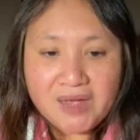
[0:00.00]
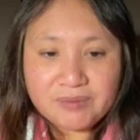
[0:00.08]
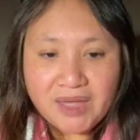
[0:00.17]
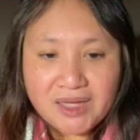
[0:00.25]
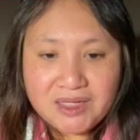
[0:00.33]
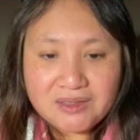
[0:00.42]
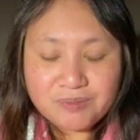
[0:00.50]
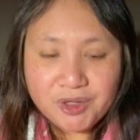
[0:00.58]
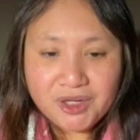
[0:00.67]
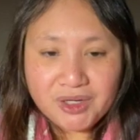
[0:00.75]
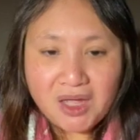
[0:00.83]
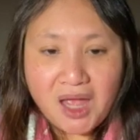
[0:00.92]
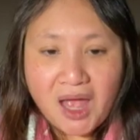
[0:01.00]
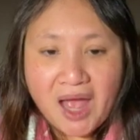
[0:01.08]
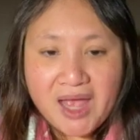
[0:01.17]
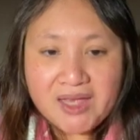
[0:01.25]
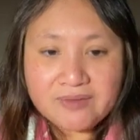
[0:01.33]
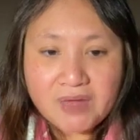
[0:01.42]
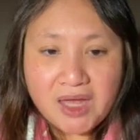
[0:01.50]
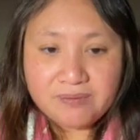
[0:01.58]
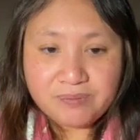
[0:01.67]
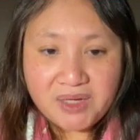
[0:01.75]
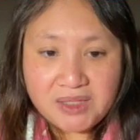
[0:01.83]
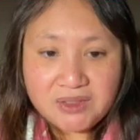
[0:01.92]
Gettysburg.
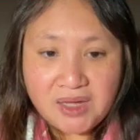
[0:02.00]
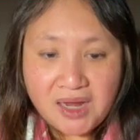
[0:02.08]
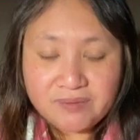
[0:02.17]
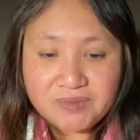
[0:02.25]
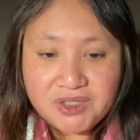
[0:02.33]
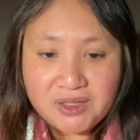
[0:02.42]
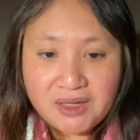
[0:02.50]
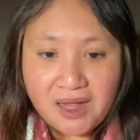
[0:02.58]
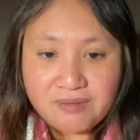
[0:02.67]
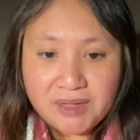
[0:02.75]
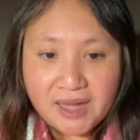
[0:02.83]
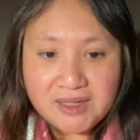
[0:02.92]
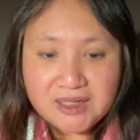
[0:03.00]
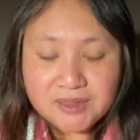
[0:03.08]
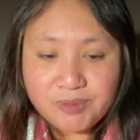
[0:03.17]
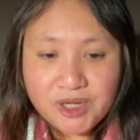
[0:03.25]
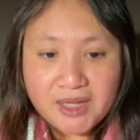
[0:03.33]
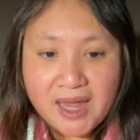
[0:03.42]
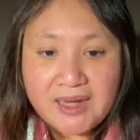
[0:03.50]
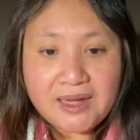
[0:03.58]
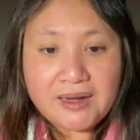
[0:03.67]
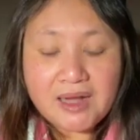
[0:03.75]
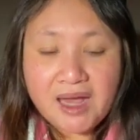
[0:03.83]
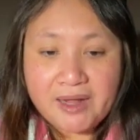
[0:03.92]
I've been to the Gettysburg, and
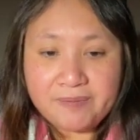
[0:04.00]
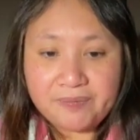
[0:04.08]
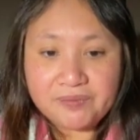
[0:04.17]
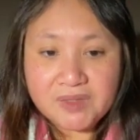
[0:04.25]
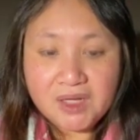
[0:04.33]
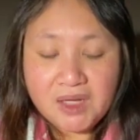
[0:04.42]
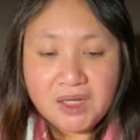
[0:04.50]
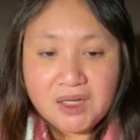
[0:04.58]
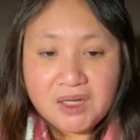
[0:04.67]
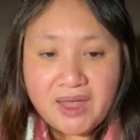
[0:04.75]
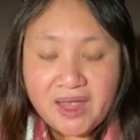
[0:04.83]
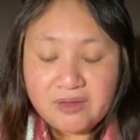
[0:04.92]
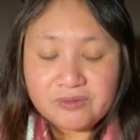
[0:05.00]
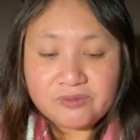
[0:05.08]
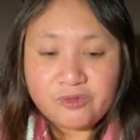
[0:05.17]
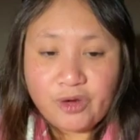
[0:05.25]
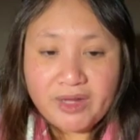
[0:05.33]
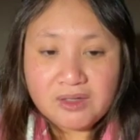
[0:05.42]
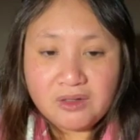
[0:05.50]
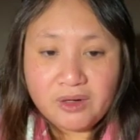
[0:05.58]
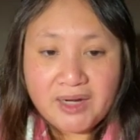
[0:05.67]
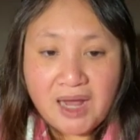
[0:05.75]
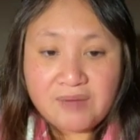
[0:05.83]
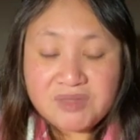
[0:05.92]
it and Frank
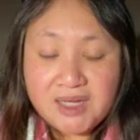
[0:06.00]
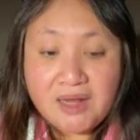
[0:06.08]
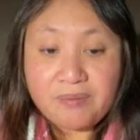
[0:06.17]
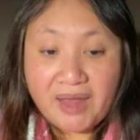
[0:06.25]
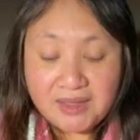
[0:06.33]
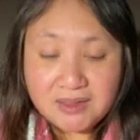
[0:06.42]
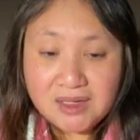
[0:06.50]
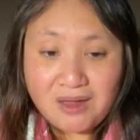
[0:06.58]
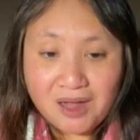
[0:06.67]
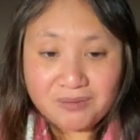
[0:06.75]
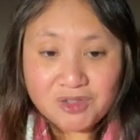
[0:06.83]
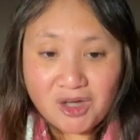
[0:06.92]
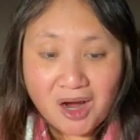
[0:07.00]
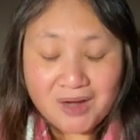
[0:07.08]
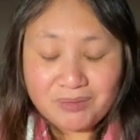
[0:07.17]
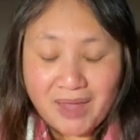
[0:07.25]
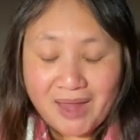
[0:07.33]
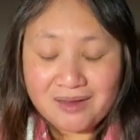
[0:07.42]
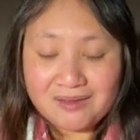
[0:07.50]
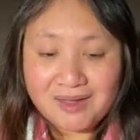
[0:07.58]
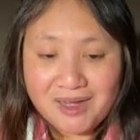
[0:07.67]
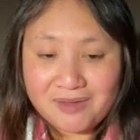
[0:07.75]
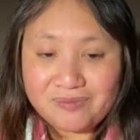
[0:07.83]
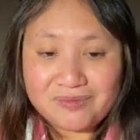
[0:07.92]
Lloyd did amazing job at
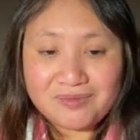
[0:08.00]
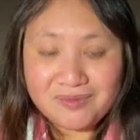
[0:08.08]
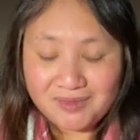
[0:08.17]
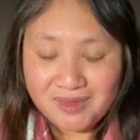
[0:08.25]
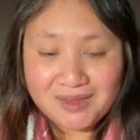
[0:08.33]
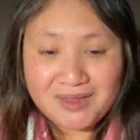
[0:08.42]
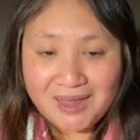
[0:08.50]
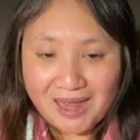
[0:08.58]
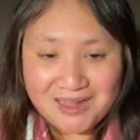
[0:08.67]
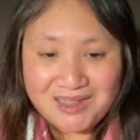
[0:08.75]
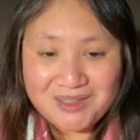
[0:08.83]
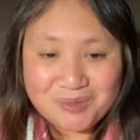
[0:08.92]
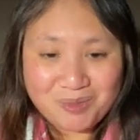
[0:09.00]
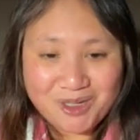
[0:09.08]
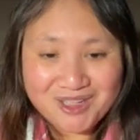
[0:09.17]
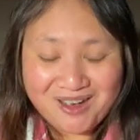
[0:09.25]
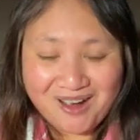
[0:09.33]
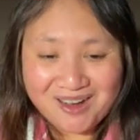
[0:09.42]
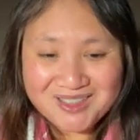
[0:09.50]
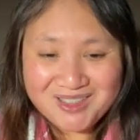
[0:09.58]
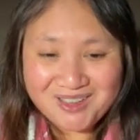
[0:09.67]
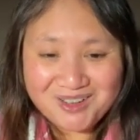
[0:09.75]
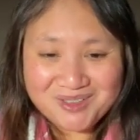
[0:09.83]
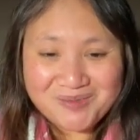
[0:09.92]
the Gettysburg
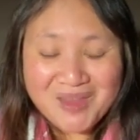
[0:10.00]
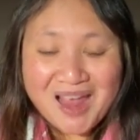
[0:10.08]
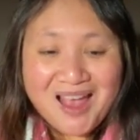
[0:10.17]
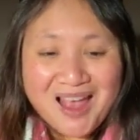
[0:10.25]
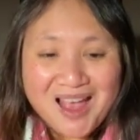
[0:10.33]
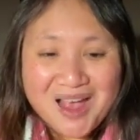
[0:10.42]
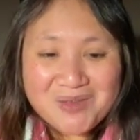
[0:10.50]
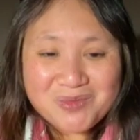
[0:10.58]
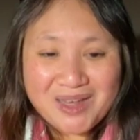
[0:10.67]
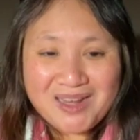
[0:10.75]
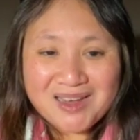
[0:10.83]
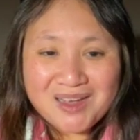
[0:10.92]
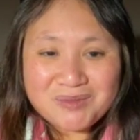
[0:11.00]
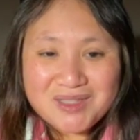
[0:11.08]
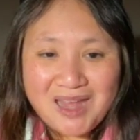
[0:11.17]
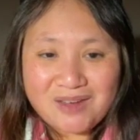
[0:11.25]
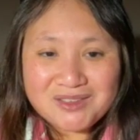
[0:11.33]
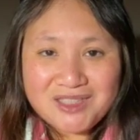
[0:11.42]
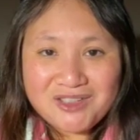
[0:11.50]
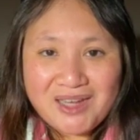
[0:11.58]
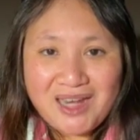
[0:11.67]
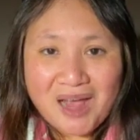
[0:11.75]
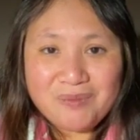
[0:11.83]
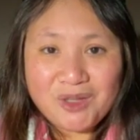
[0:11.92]
also. When it comes down to
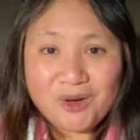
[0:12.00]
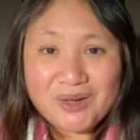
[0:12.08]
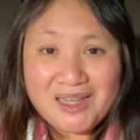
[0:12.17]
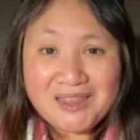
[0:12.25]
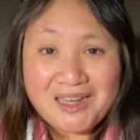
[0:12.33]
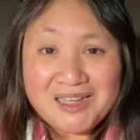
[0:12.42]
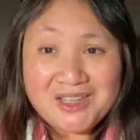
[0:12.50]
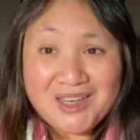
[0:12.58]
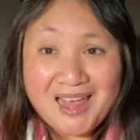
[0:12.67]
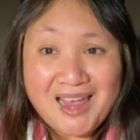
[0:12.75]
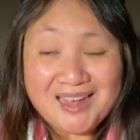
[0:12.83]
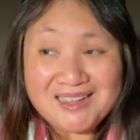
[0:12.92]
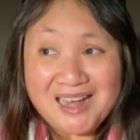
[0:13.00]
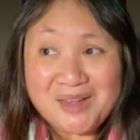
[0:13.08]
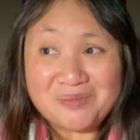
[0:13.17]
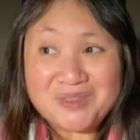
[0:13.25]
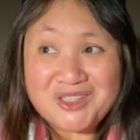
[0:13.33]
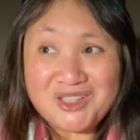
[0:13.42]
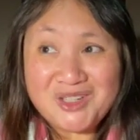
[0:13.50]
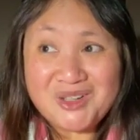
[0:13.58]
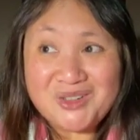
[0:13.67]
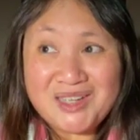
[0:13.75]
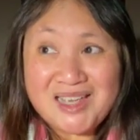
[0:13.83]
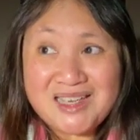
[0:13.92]
it, the only thing you can't
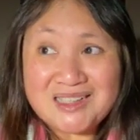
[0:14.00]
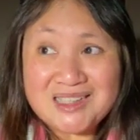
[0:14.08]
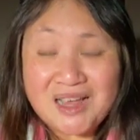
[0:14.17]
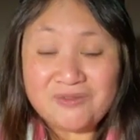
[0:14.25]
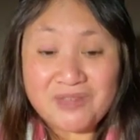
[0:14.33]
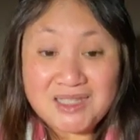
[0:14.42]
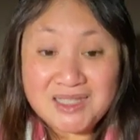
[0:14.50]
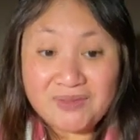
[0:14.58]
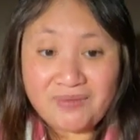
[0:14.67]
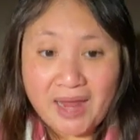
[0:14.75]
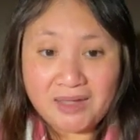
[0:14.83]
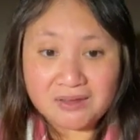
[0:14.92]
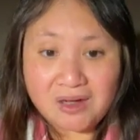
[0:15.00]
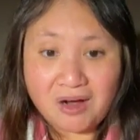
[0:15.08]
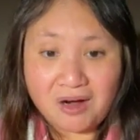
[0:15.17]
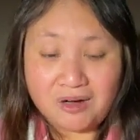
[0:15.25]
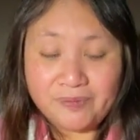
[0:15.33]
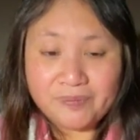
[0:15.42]
do is Vincent van Gogh.